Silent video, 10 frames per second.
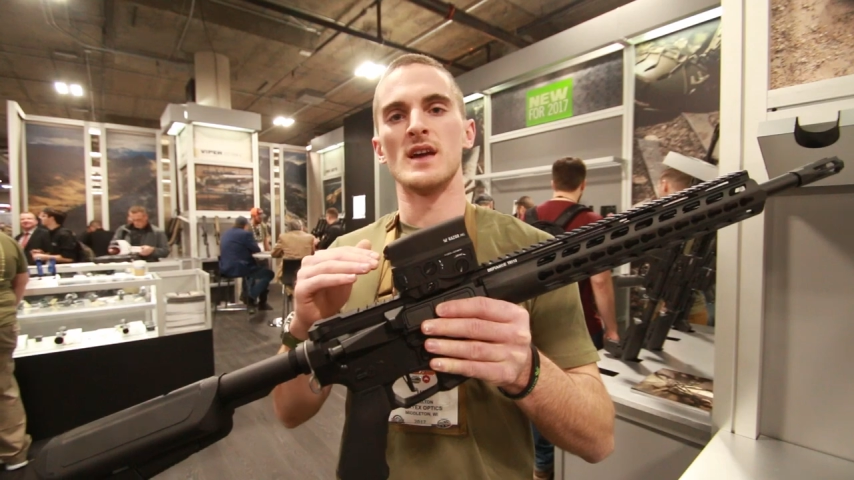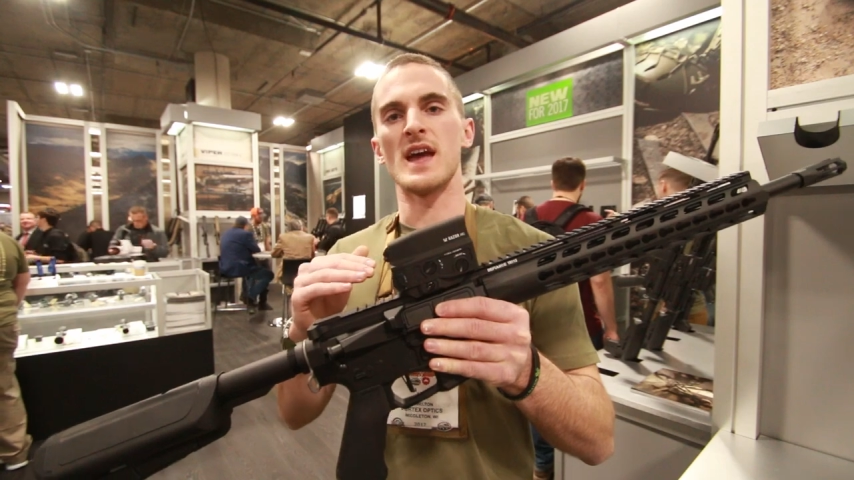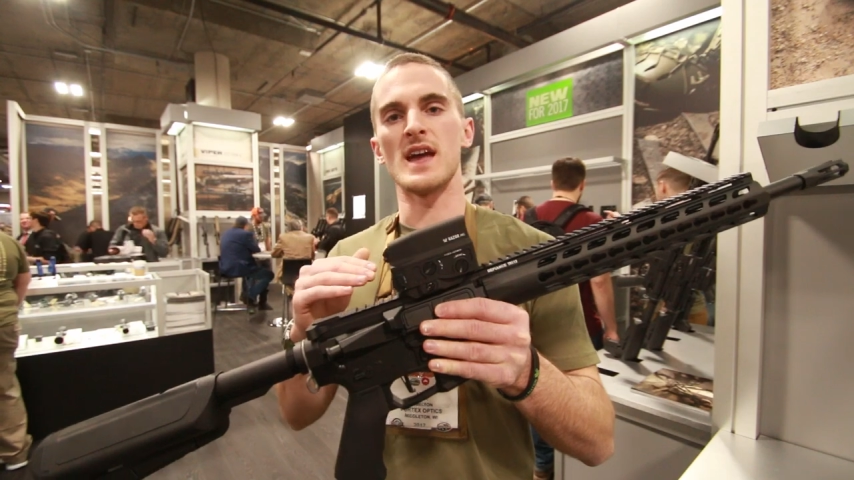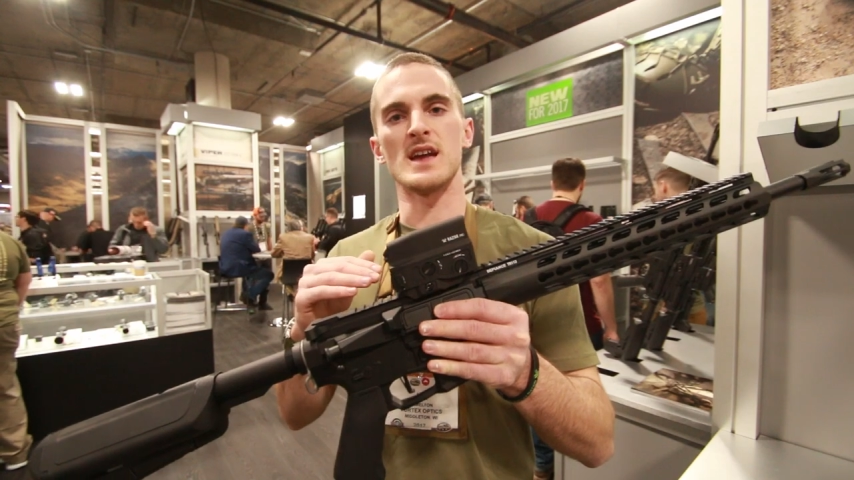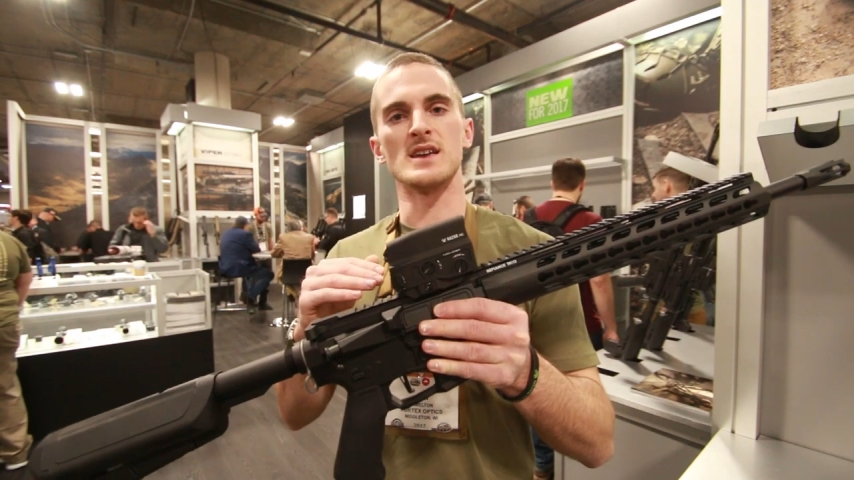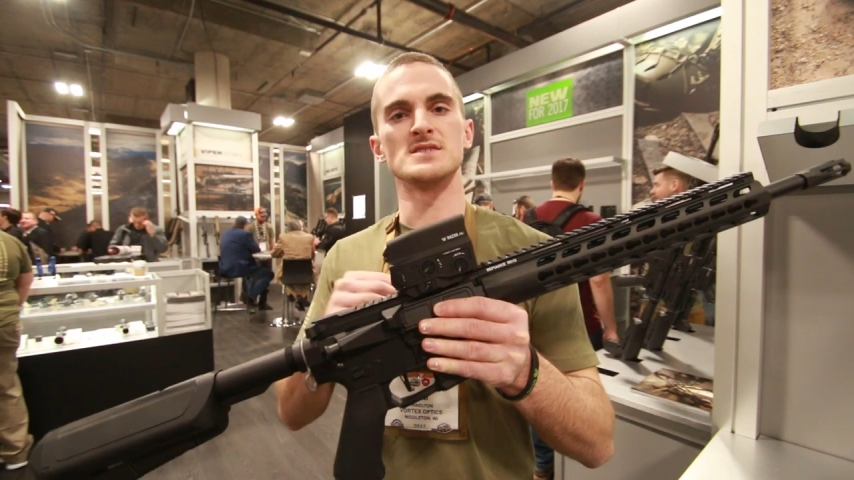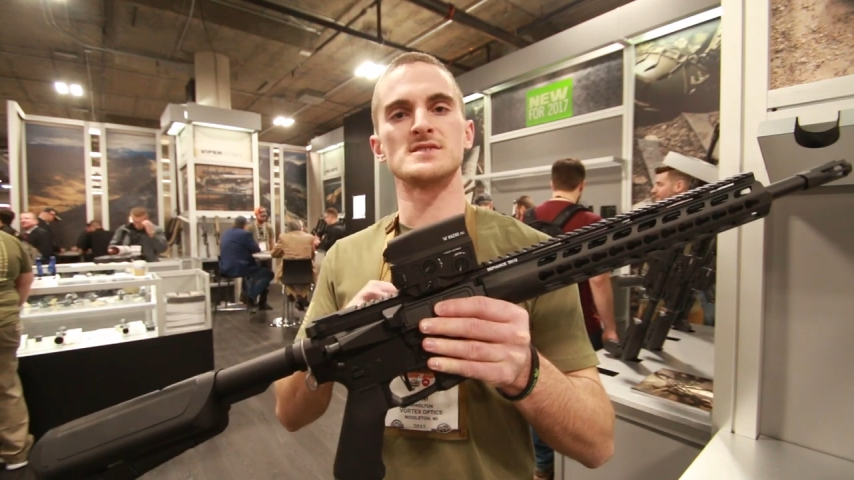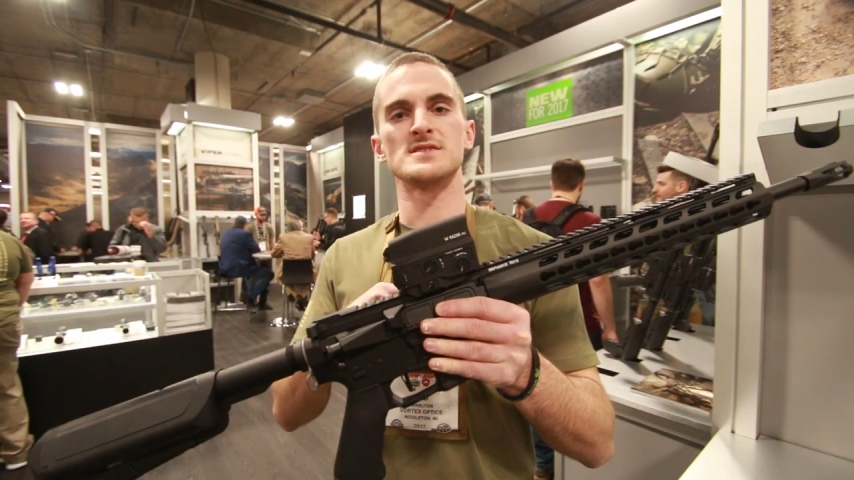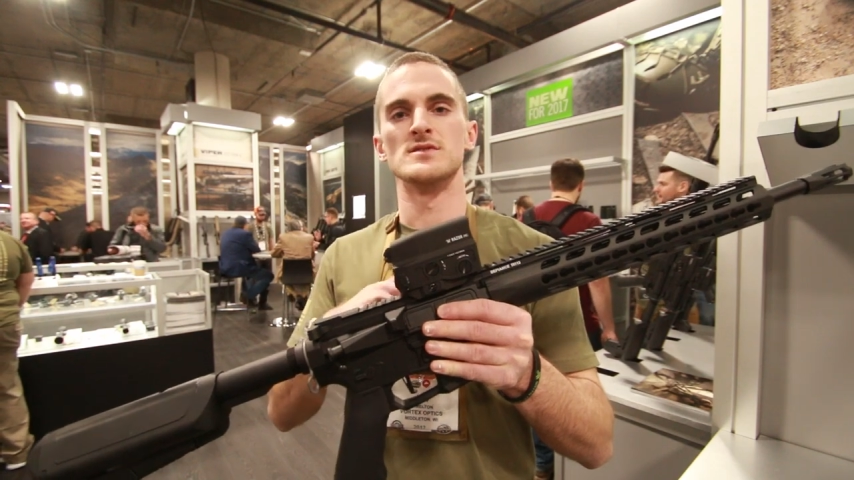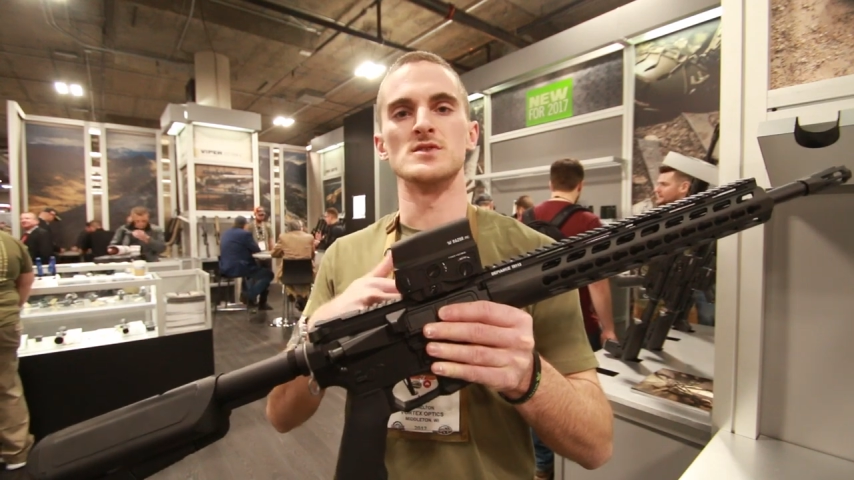
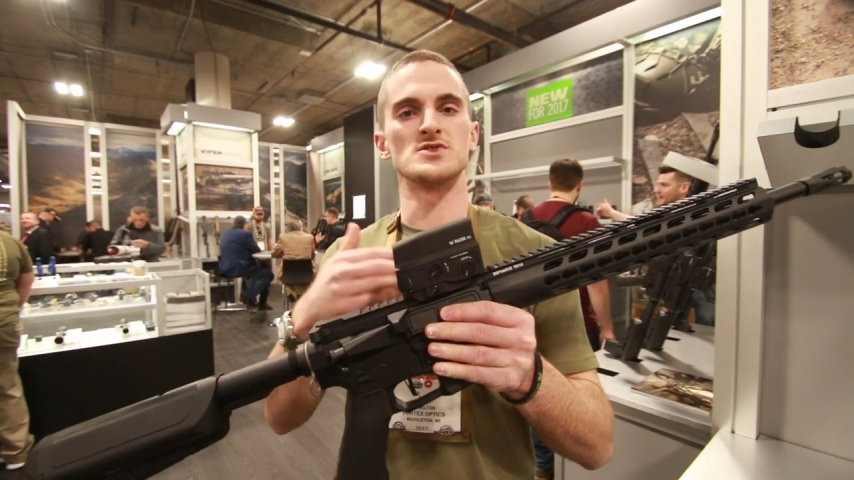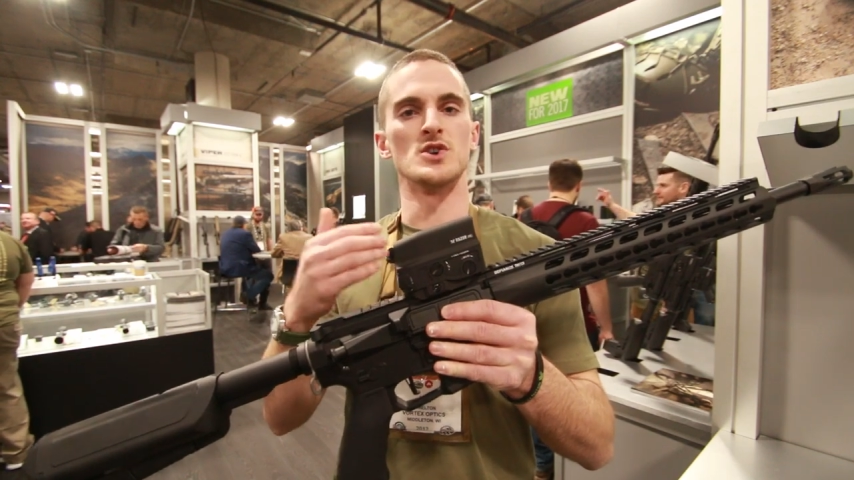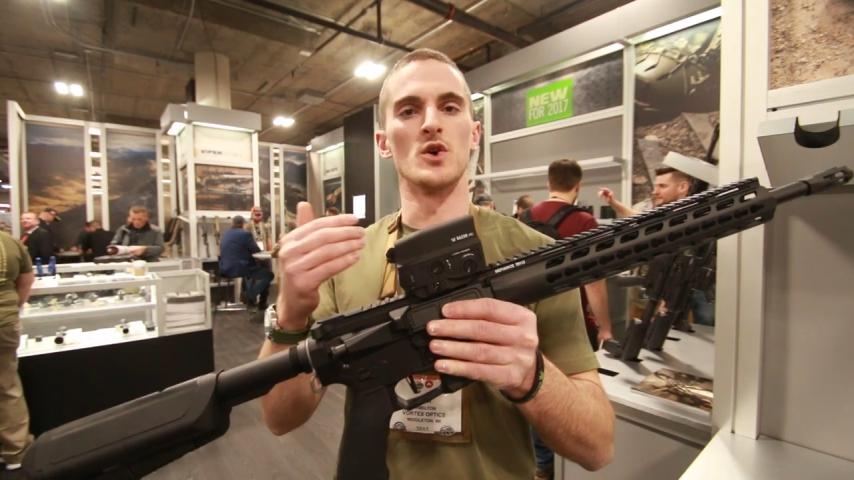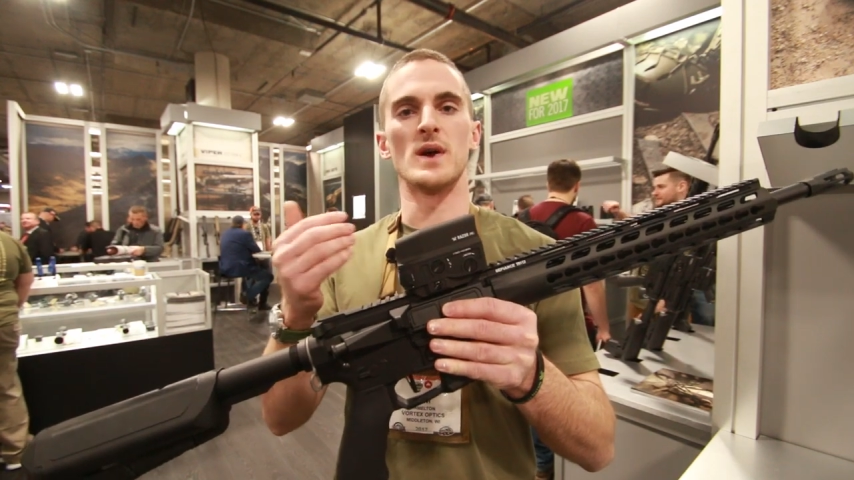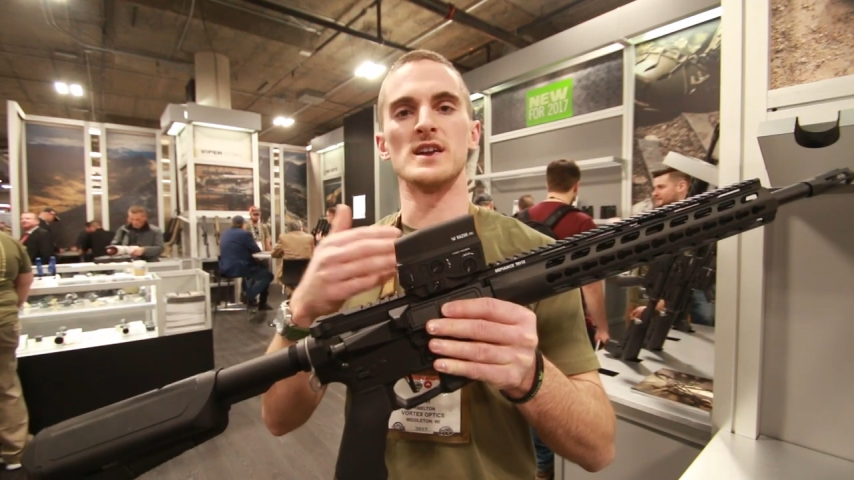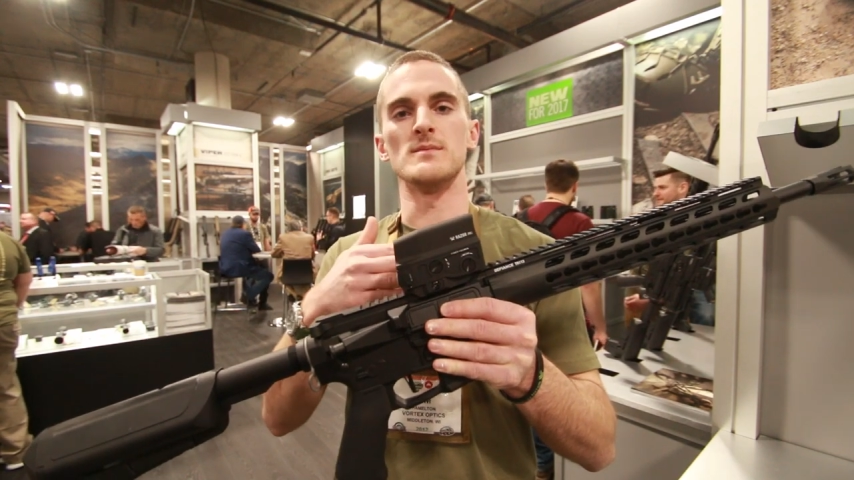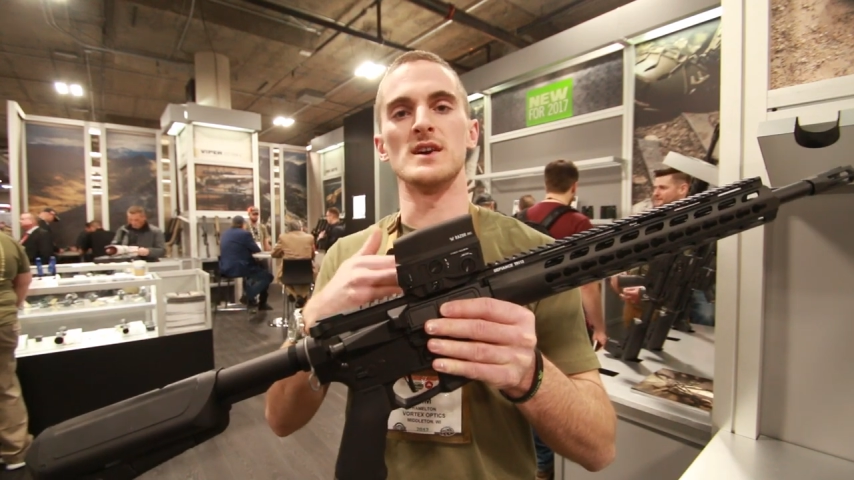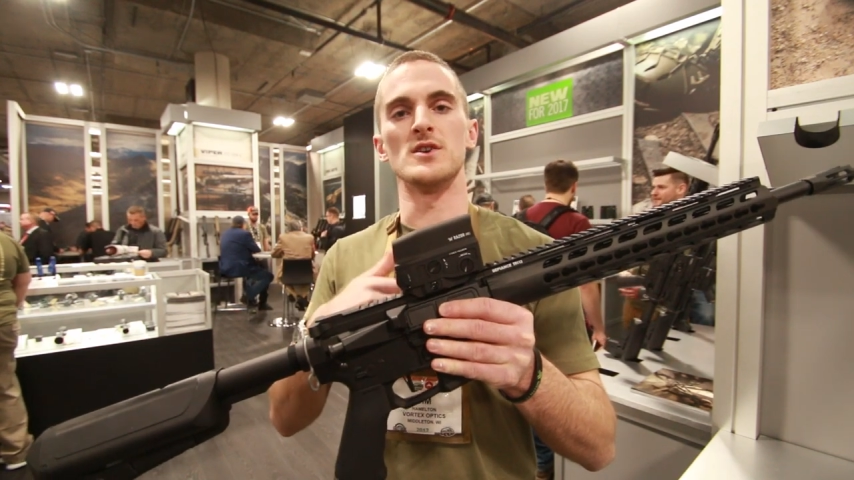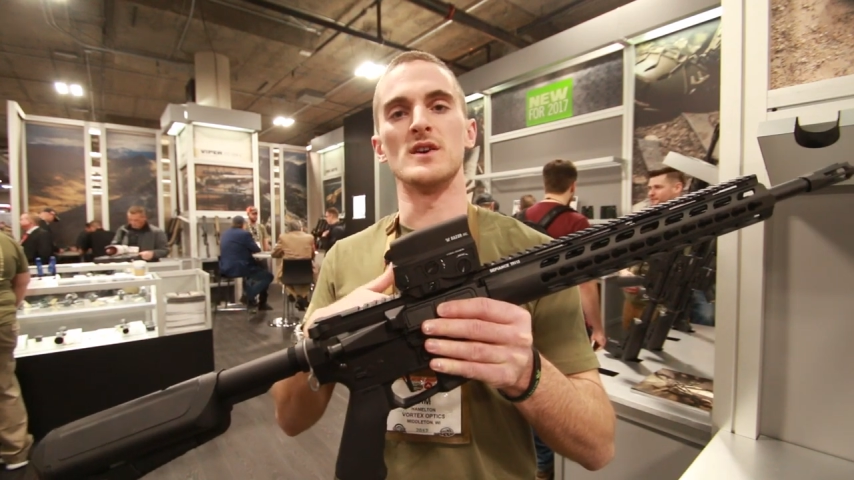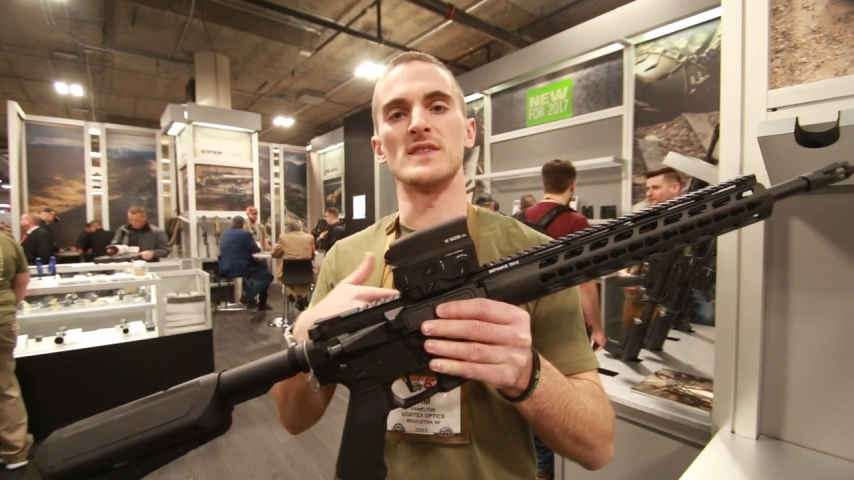haze, there's no red emitter,